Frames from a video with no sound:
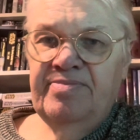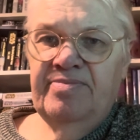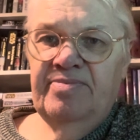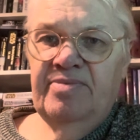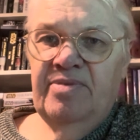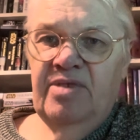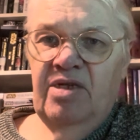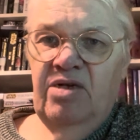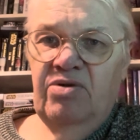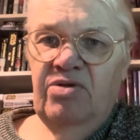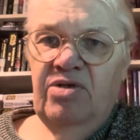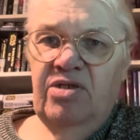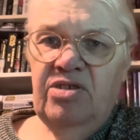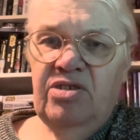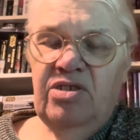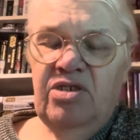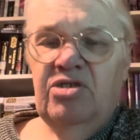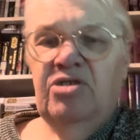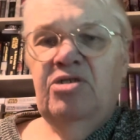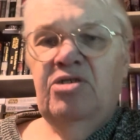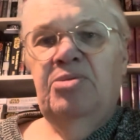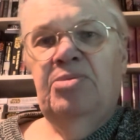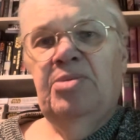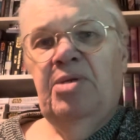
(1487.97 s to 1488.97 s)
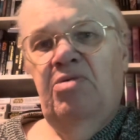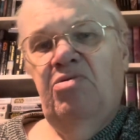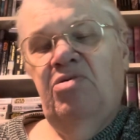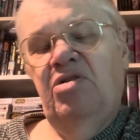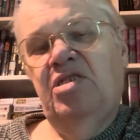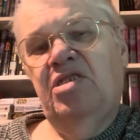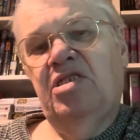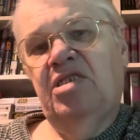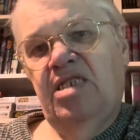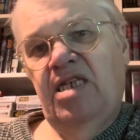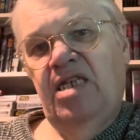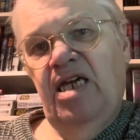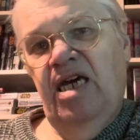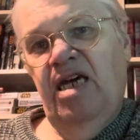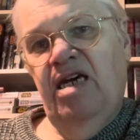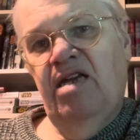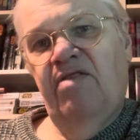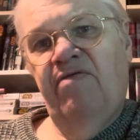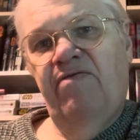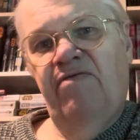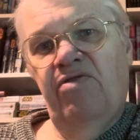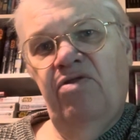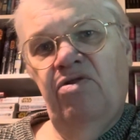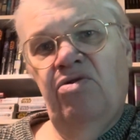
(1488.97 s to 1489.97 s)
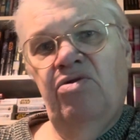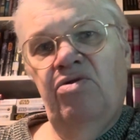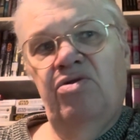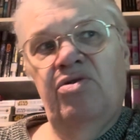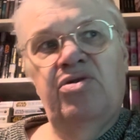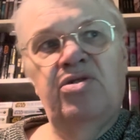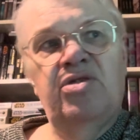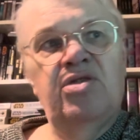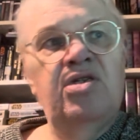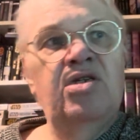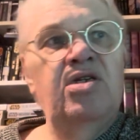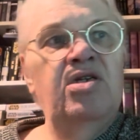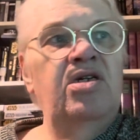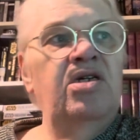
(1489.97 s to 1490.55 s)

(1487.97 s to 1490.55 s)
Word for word: Now, this is a very sad verse.